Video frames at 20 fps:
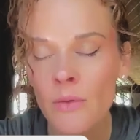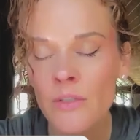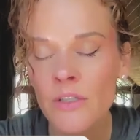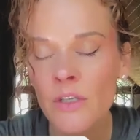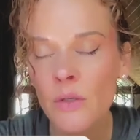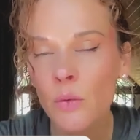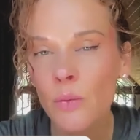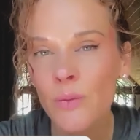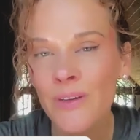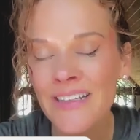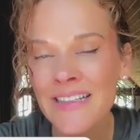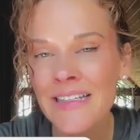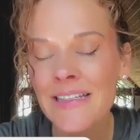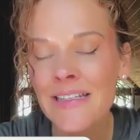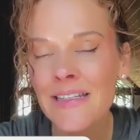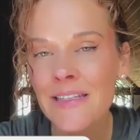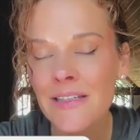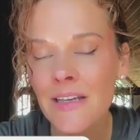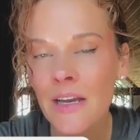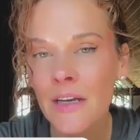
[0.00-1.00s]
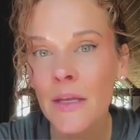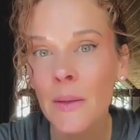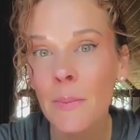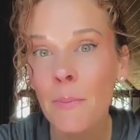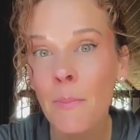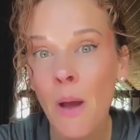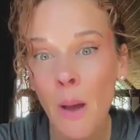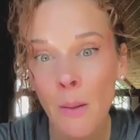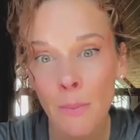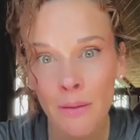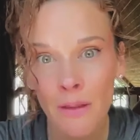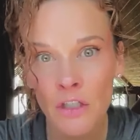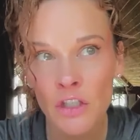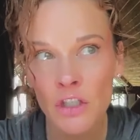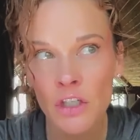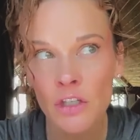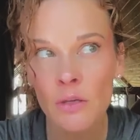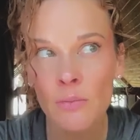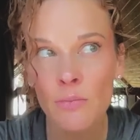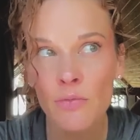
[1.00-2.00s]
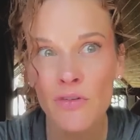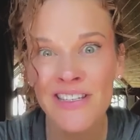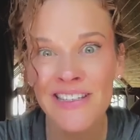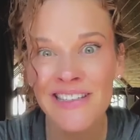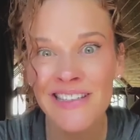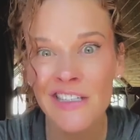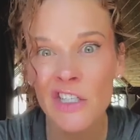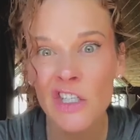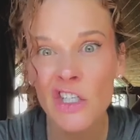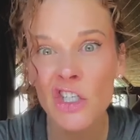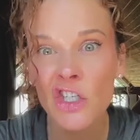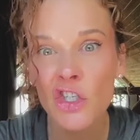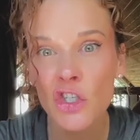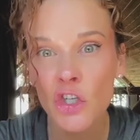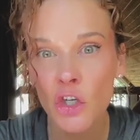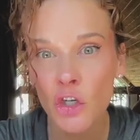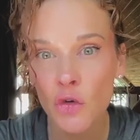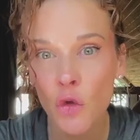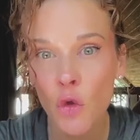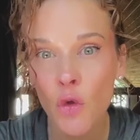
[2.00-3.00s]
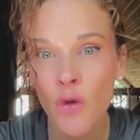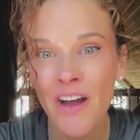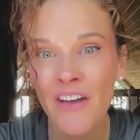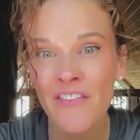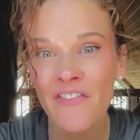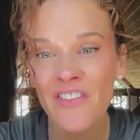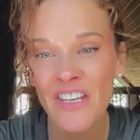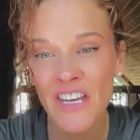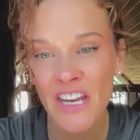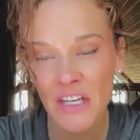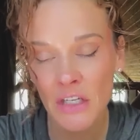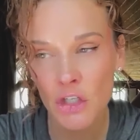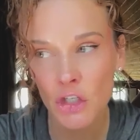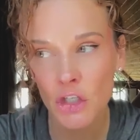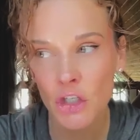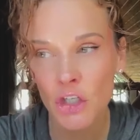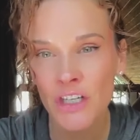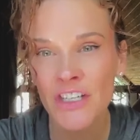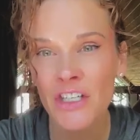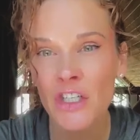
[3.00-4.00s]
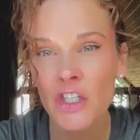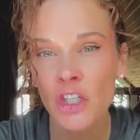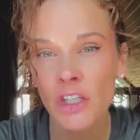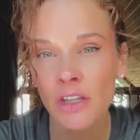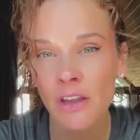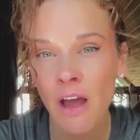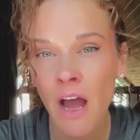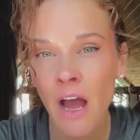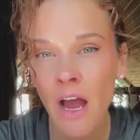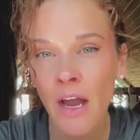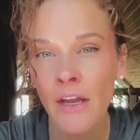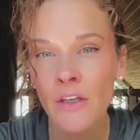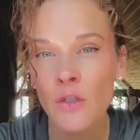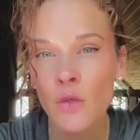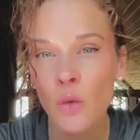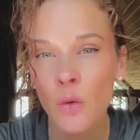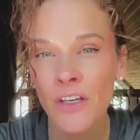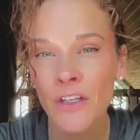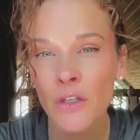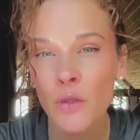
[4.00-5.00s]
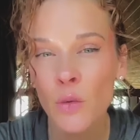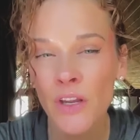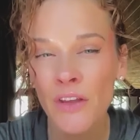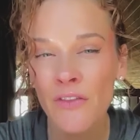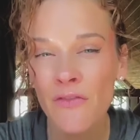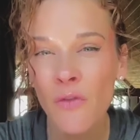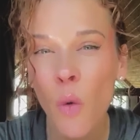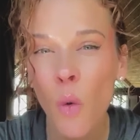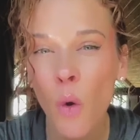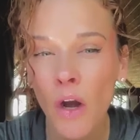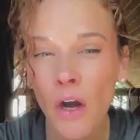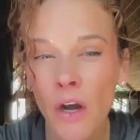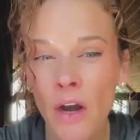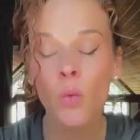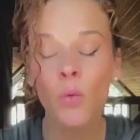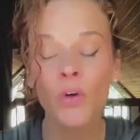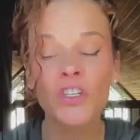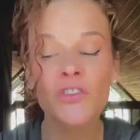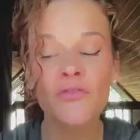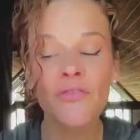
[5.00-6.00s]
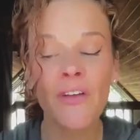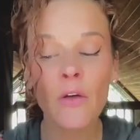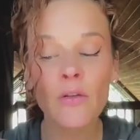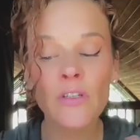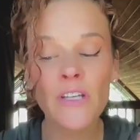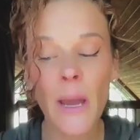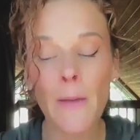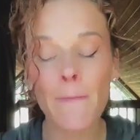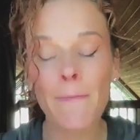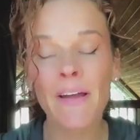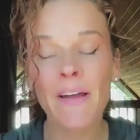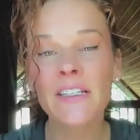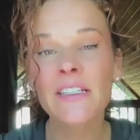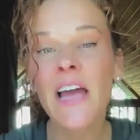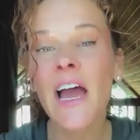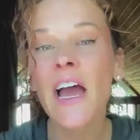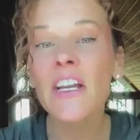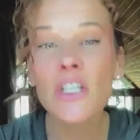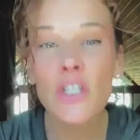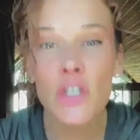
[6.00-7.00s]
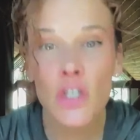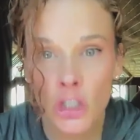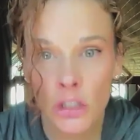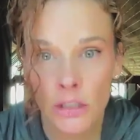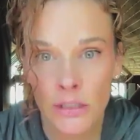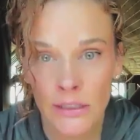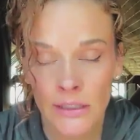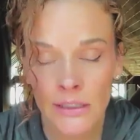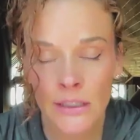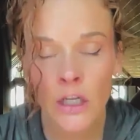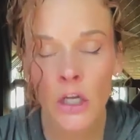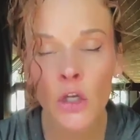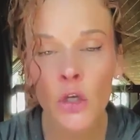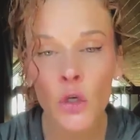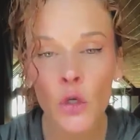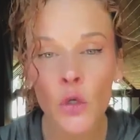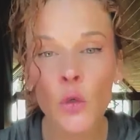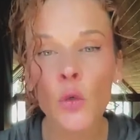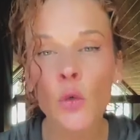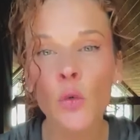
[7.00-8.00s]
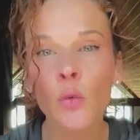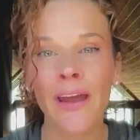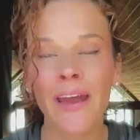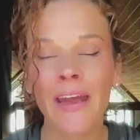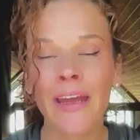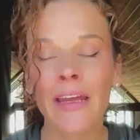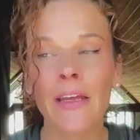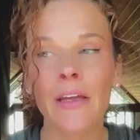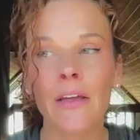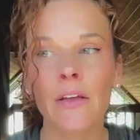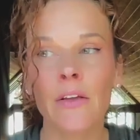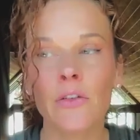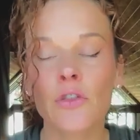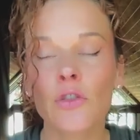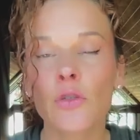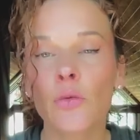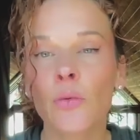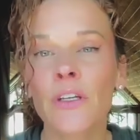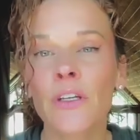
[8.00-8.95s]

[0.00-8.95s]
there was a recent study published in the prestigious Journal of Nature in July 2024, which found a potentially new way to